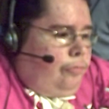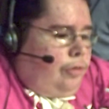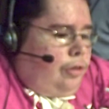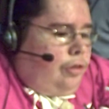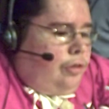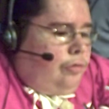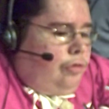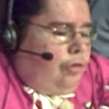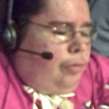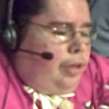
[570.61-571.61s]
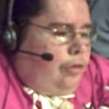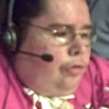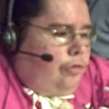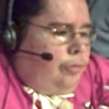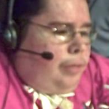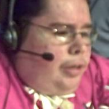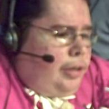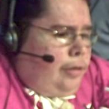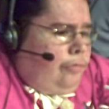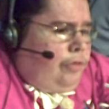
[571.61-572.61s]
this general manager of
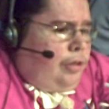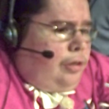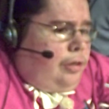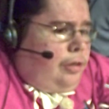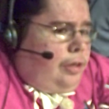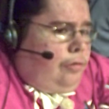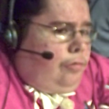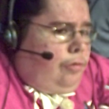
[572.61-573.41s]
SmackDown, Vicky Guerrero,